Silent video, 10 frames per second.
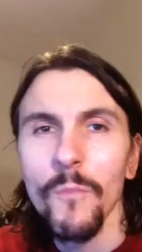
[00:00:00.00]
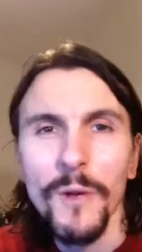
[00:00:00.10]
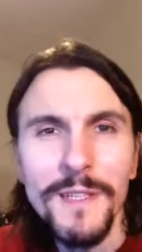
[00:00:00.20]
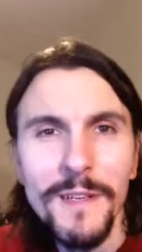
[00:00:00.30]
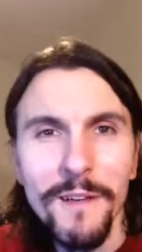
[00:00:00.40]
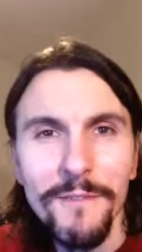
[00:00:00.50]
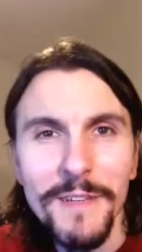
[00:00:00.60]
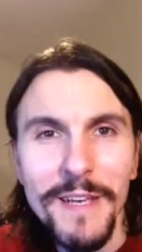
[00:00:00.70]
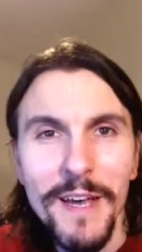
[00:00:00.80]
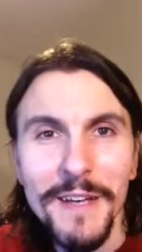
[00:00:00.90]
What a
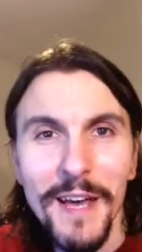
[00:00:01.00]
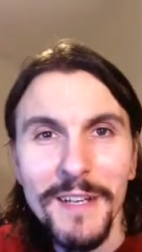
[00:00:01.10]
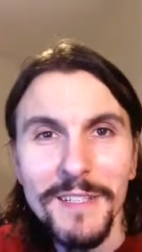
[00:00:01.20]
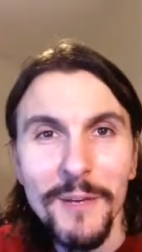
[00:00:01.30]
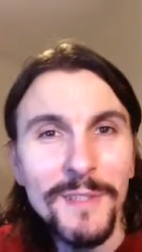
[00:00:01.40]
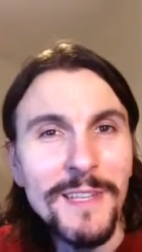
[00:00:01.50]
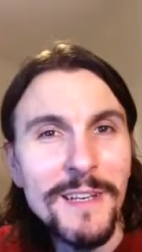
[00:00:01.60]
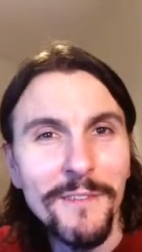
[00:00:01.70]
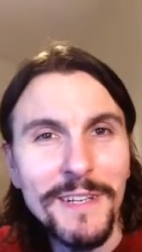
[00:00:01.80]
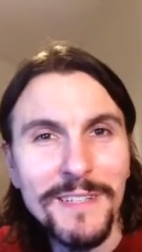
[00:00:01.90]
lovely analogy, what a
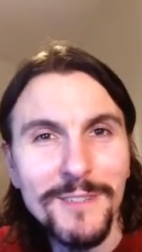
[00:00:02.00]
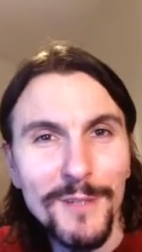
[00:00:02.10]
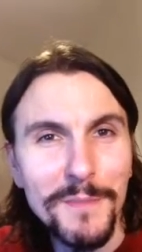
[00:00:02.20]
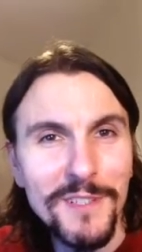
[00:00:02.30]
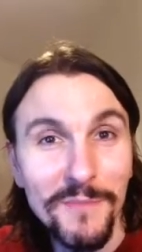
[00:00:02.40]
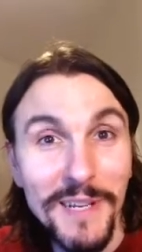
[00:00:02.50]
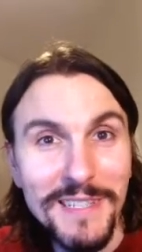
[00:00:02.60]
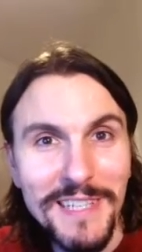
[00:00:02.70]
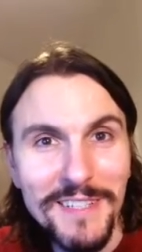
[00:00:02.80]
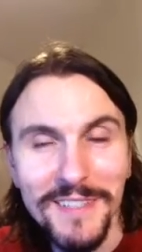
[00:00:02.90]
lovely description of my
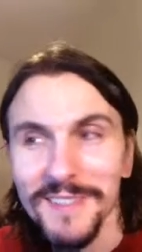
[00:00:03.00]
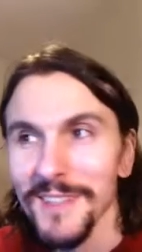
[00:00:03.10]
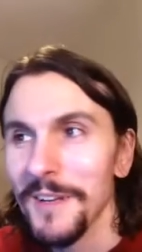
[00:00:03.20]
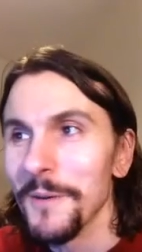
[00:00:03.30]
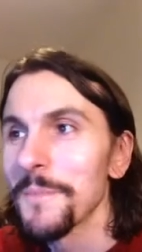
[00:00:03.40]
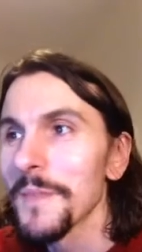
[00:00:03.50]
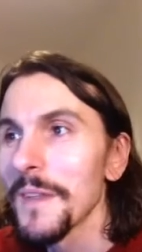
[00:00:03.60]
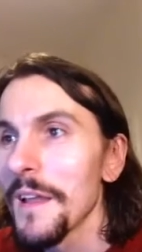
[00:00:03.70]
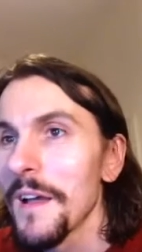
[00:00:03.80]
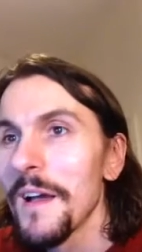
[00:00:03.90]
teaching style.
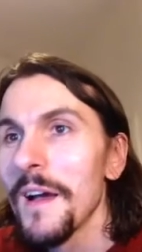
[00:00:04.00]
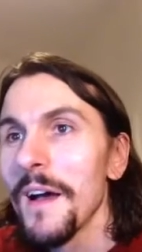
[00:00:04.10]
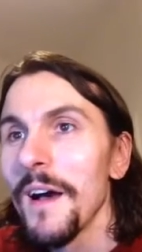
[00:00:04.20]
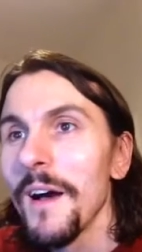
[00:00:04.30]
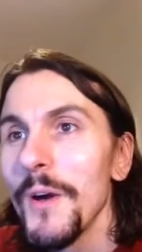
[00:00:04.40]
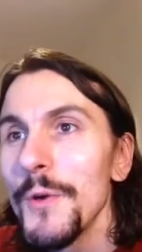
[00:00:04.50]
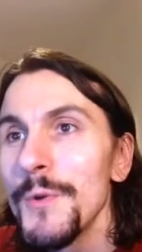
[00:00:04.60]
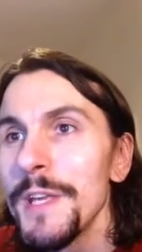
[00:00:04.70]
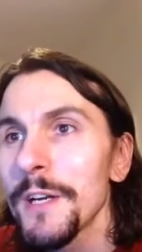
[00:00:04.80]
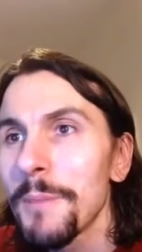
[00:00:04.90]
Uh,
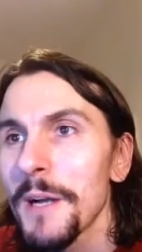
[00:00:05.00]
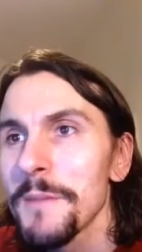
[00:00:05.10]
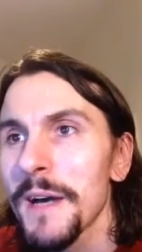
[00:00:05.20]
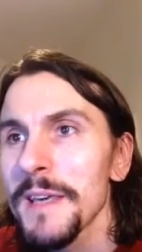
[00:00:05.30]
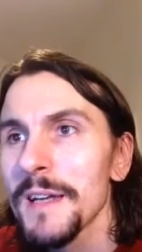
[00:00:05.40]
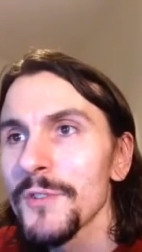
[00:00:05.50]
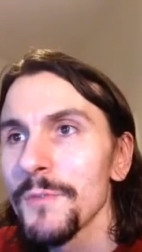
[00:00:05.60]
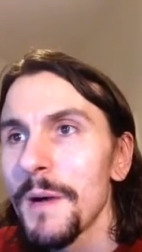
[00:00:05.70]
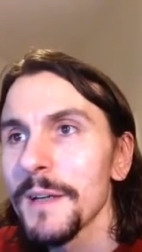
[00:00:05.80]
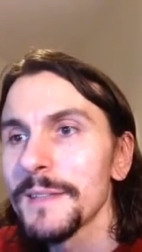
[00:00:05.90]
unir par le mariage ou
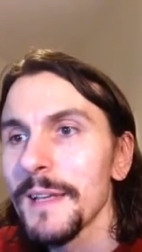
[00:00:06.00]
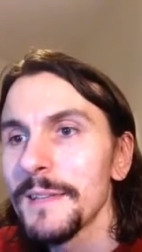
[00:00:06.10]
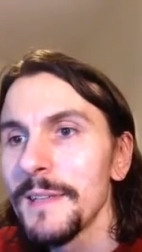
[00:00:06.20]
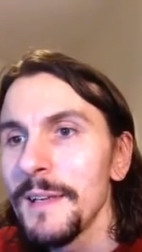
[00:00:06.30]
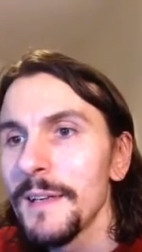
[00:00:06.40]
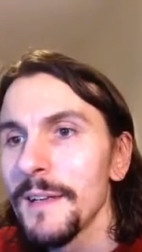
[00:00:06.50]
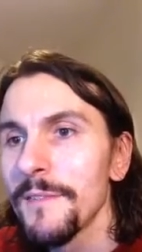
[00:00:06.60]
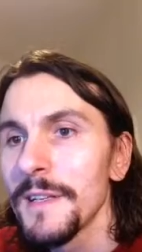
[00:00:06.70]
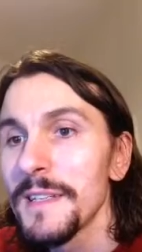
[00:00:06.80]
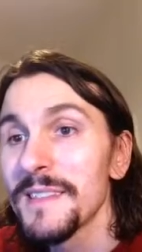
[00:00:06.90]
par un traité,
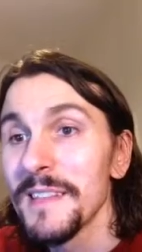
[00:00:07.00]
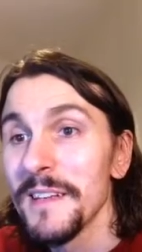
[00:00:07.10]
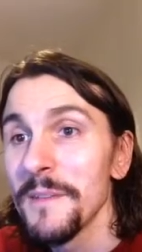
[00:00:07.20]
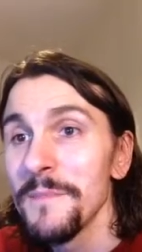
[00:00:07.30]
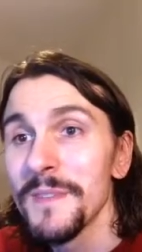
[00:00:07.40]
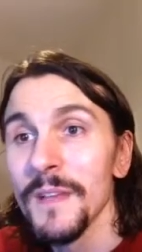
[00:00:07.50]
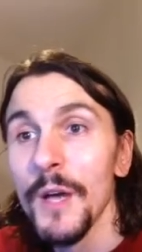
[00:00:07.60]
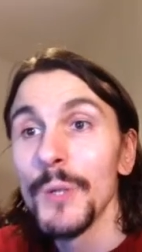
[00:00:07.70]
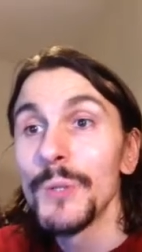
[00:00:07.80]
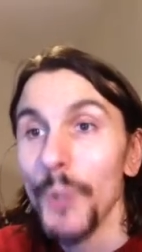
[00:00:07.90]
lovely synonyms,
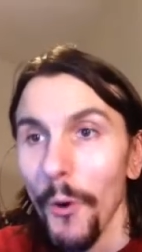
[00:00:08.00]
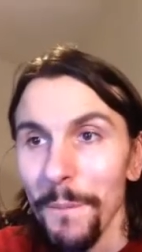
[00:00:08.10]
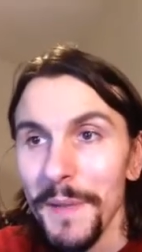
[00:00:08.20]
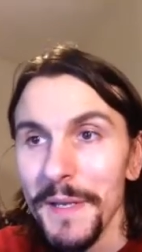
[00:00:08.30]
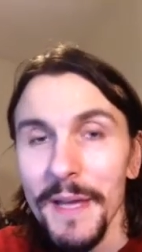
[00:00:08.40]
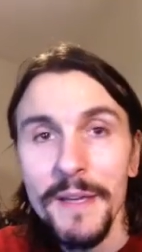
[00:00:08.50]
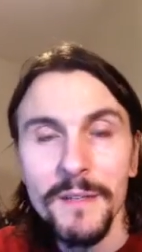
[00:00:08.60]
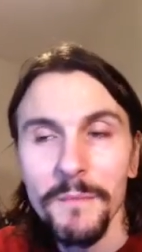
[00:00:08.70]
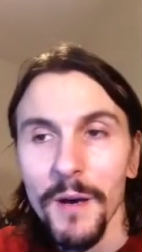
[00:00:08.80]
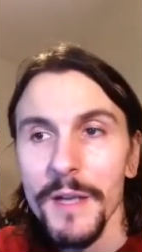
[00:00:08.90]
combiner,
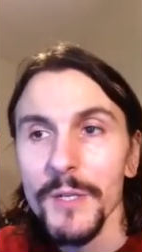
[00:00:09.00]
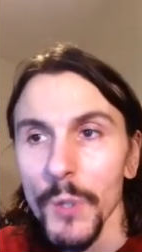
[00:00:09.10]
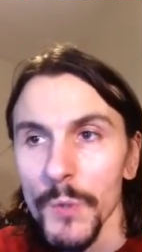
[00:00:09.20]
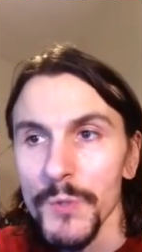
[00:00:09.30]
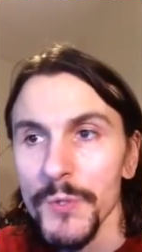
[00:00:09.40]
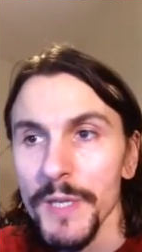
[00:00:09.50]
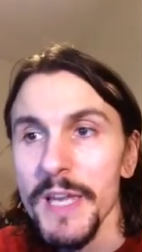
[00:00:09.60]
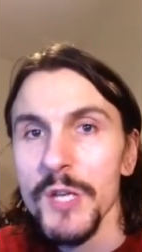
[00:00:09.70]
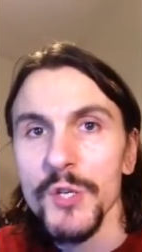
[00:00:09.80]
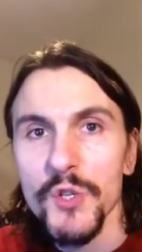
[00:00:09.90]
combine,
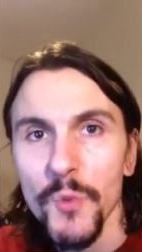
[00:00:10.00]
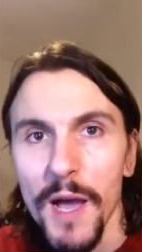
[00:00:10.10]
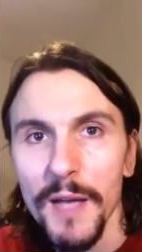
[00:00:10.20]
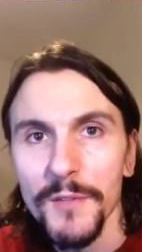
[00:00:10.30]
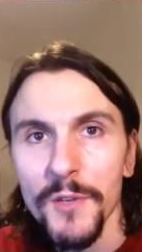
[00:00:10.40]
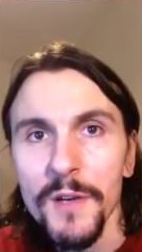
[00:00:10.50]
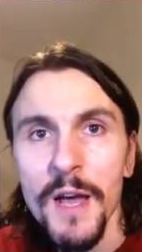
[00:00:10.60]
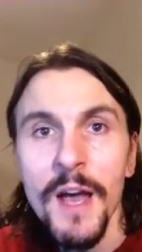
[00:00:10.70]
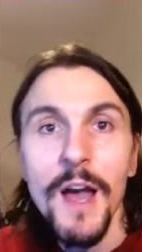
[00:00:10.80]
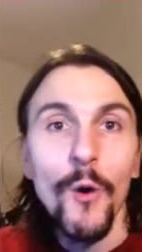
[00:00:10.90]
conjuguer, joindre.
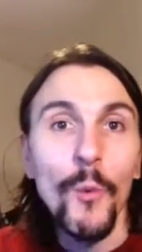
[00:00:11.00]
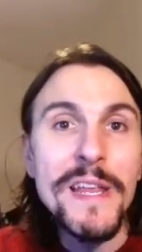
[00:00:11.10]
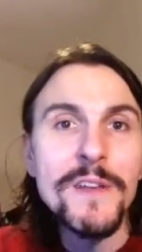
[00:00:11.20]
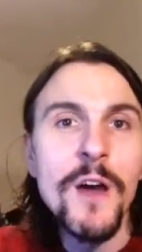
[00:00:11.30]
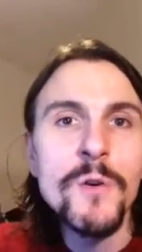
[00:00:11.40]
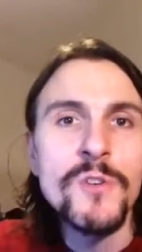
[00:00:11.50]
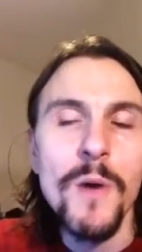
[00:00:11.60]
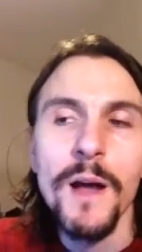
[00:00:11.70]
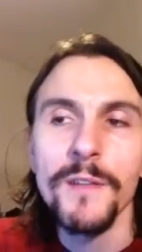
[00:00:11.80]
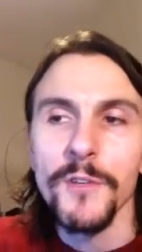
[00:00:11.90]
We know
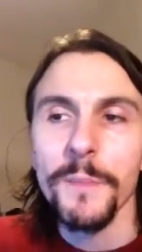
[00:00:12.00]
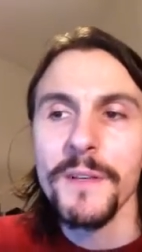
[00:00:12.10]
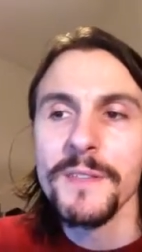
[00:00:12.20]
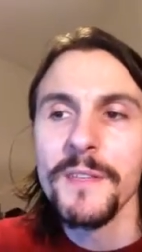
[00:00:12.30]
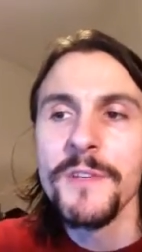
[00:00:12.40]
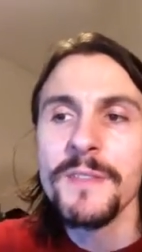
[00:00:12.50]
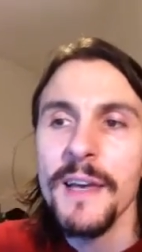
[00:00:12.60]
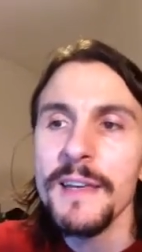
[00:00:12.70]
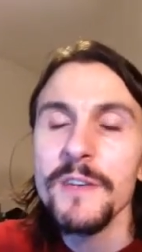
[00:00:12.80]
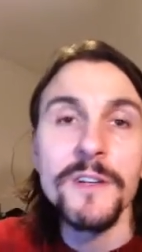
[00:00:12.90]
joindre because if you
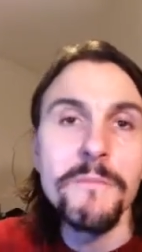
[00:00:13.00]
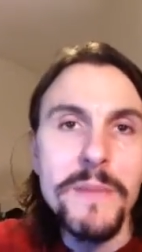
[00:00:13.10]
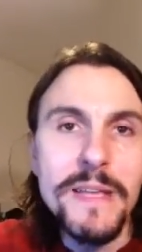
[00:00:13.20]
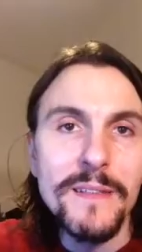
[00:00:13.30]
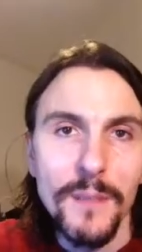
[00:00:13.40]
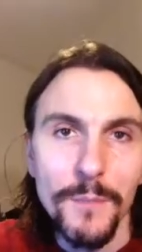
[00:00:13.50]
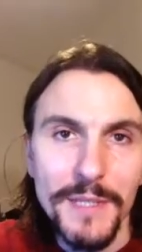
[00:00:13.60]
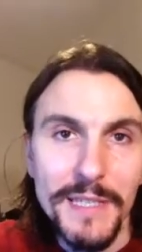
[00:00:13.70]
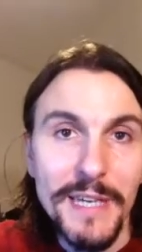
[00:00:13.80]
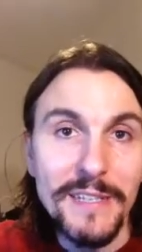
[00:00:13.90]
say you're going to meet
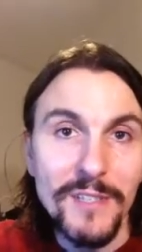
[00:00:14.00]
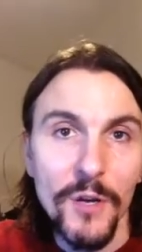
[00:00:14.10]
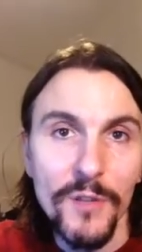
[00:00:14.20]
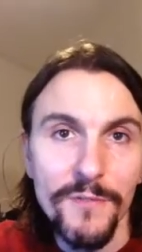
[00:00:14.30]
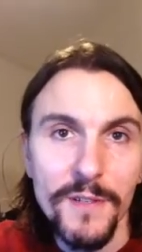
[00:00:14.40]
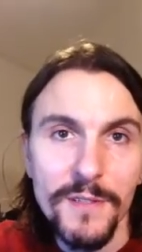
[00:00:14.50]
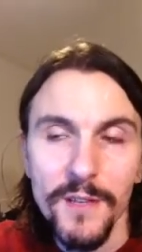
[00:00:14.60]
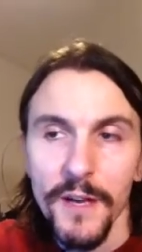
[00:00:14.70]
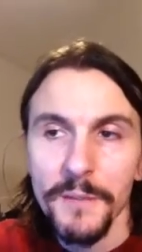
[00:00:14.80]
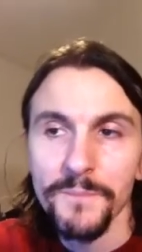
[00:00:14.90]
somebody and it's not the first
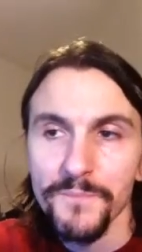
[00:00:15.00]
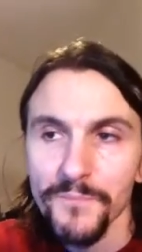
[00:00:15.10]
time,